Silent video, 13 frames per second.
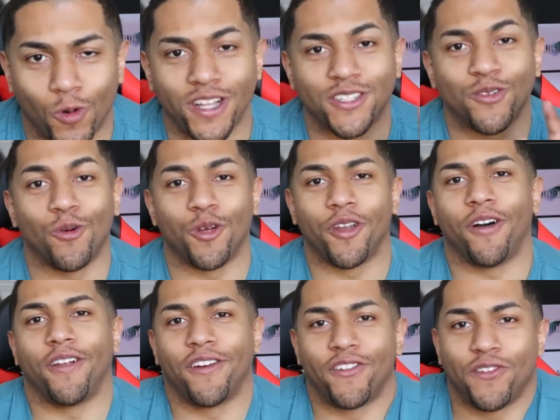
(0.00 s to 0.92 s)
What's going
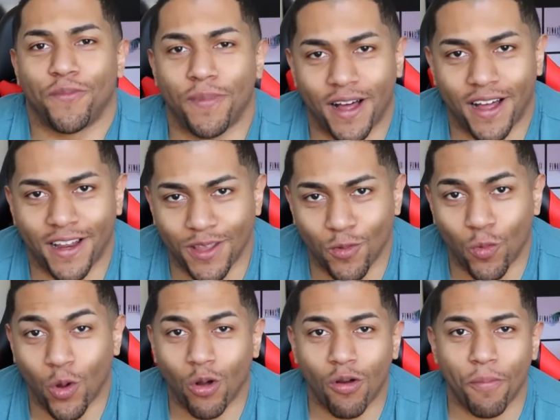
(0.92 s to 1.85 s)
on, everybody?
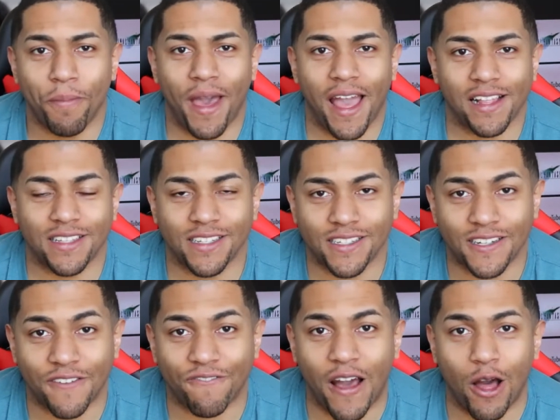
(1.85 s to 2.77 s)
Welcome back to
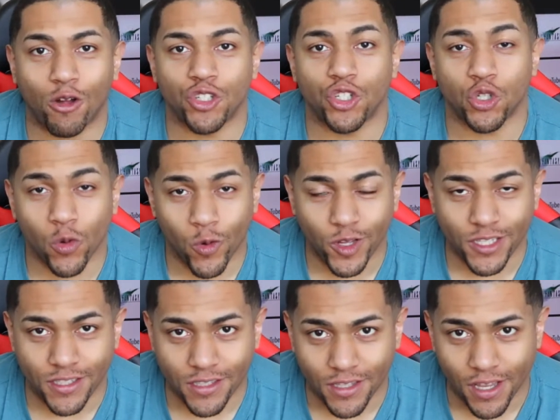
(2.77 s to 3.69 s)
the Devout
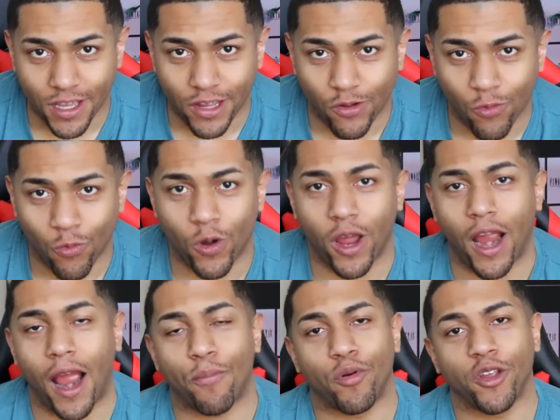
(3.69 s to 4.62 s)
Joystick,
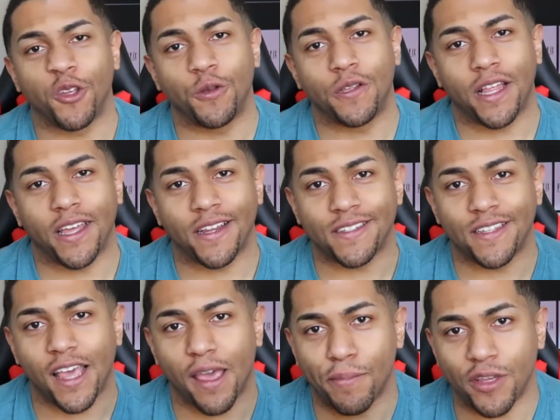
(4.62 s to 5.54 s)
where I bring you the
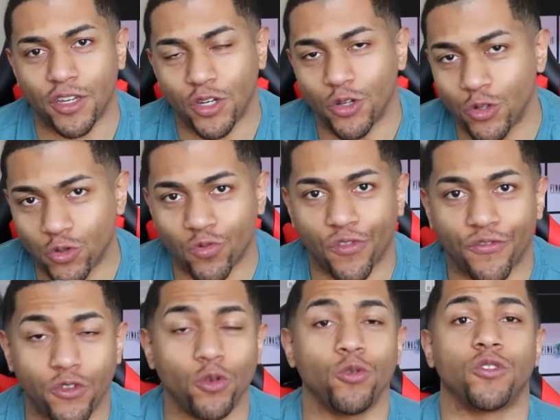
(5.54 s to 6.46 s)
latest gaming news,
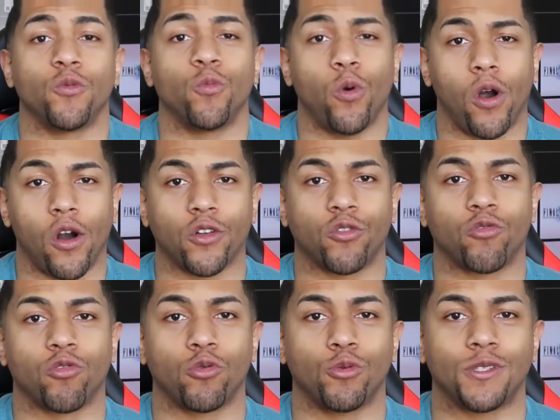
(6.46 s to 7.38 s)
reviews, and
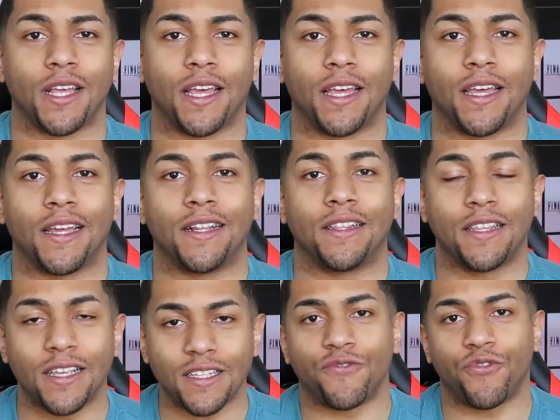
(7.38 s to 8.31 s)
walkthroughs.
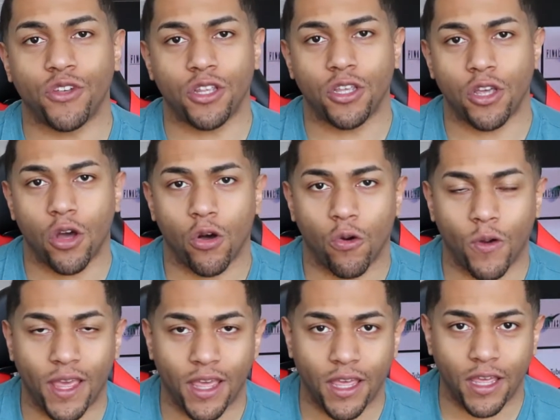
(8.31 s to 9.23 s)
And this
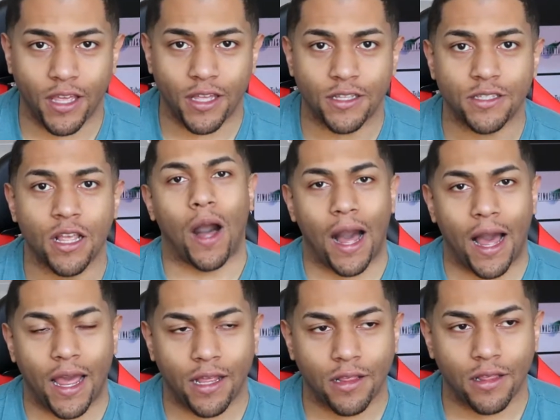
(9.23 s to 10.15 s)
video is
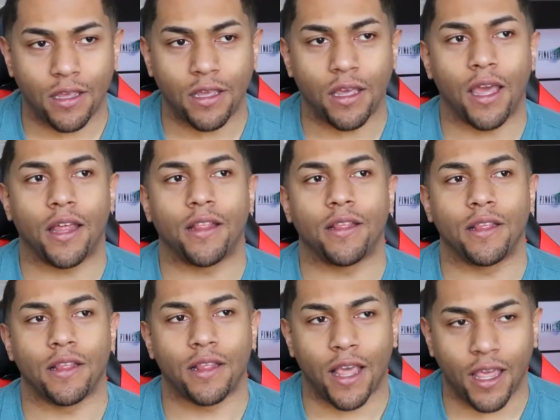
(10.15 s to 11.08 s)
widely
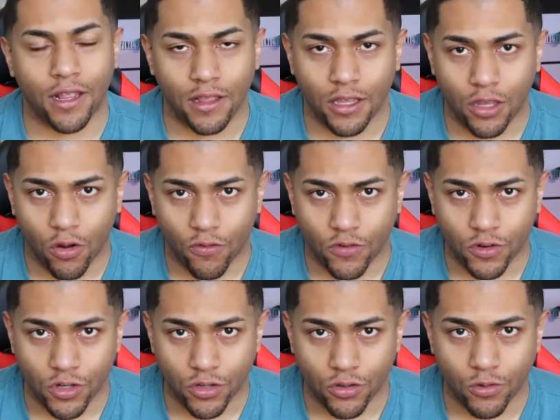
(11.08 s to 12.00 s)
and lately
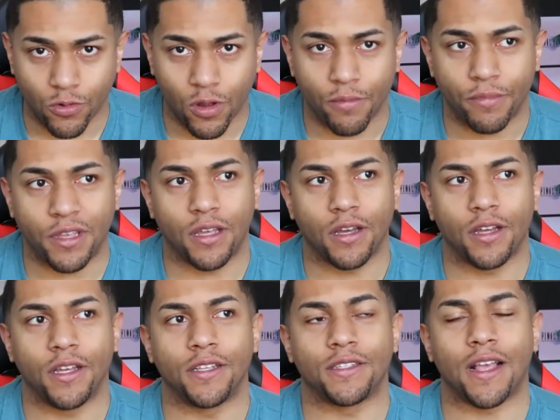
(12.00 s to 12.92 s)
overdue
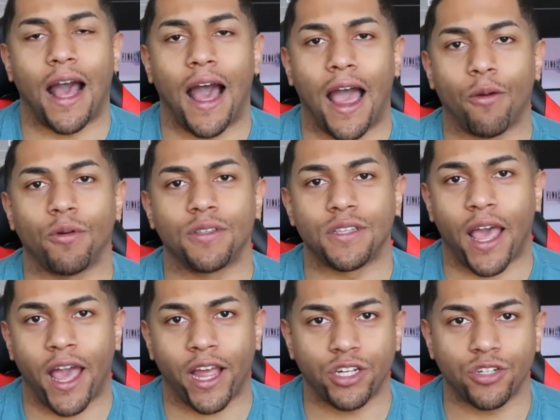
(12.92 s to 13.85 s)
because I was
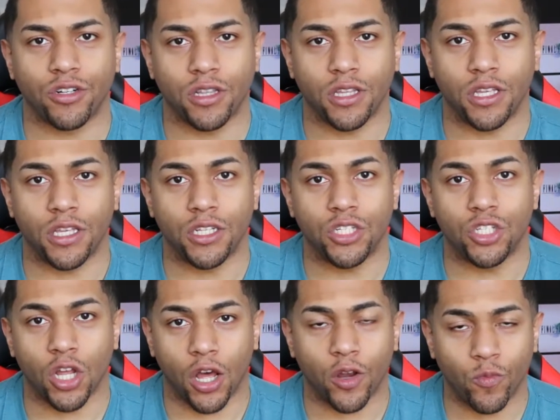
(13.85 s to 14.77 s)
actually
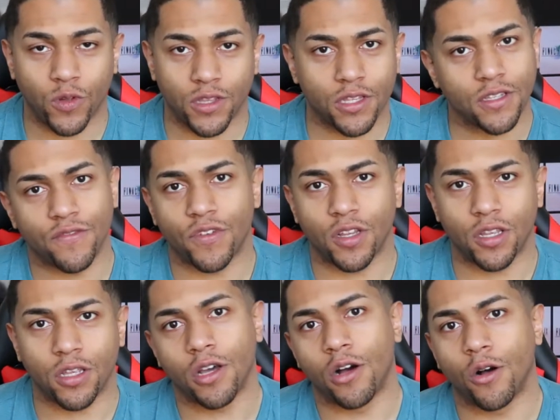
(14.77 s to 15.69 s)
done with this
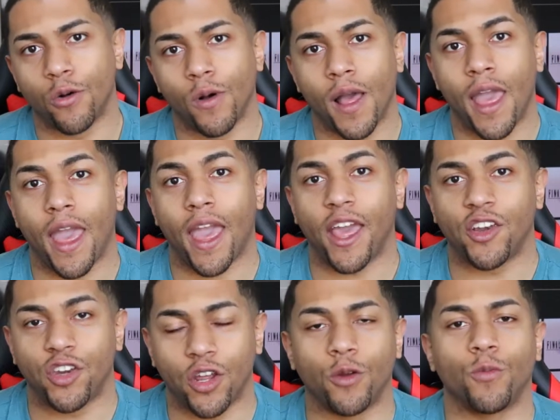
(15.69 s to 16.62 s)
video
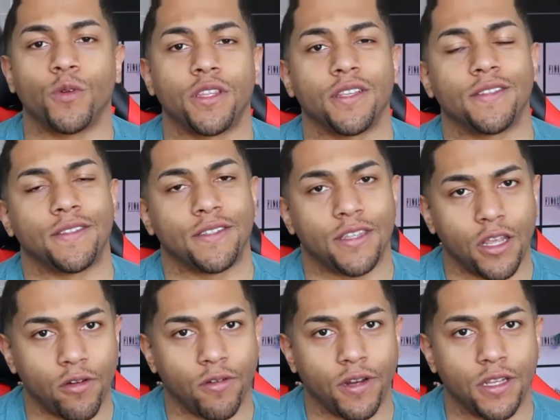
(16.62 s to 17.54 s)
and done with this
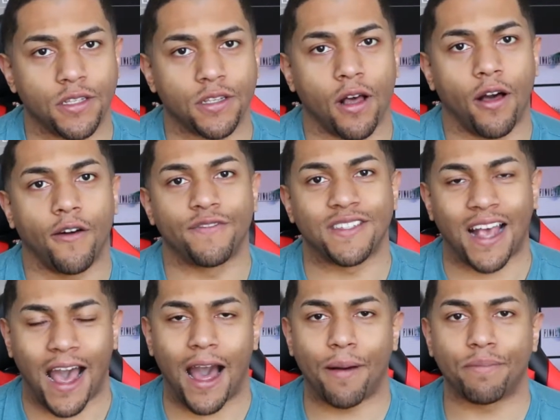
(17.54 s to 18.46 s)
series of
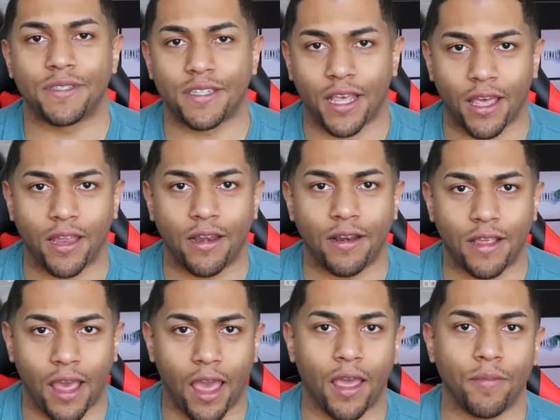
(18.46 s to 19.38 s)
top
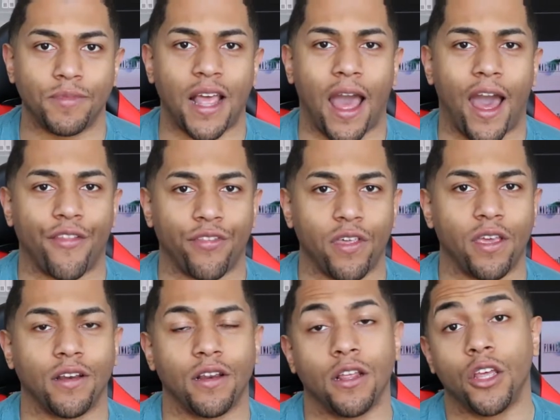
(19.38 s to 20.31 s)
10 games that I
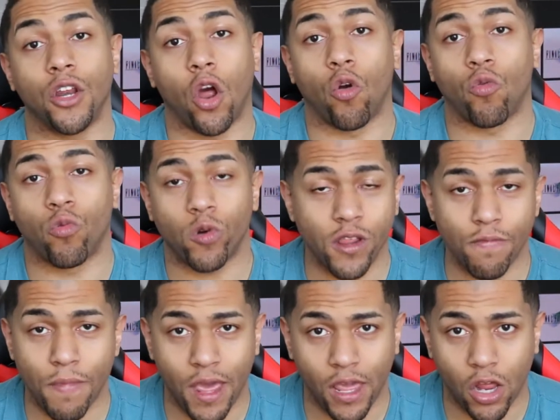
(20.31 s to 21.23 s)
think need a
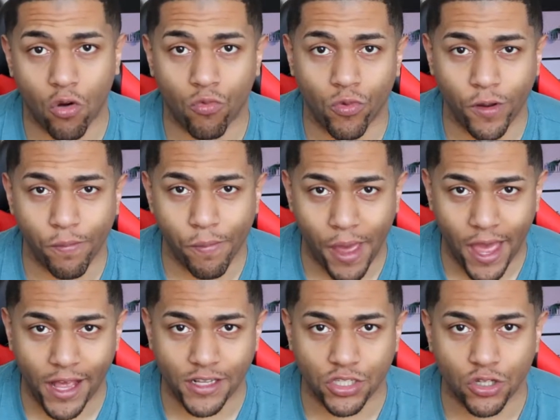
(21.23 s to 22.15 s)
remake, a
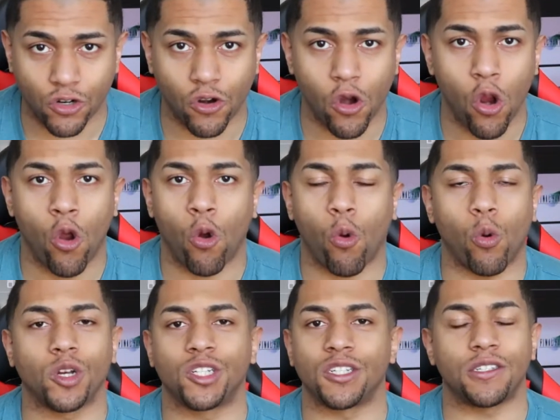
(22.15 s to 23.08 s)
remaster,
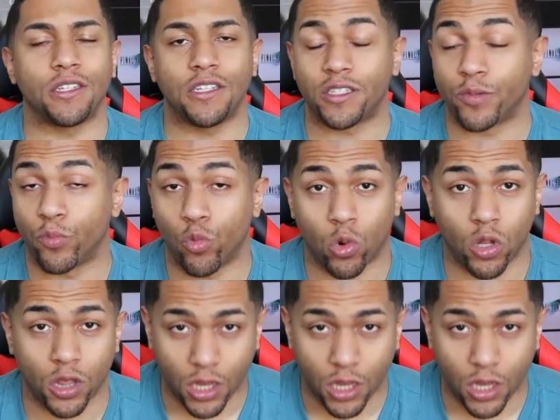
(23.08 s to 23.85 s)
or just need some more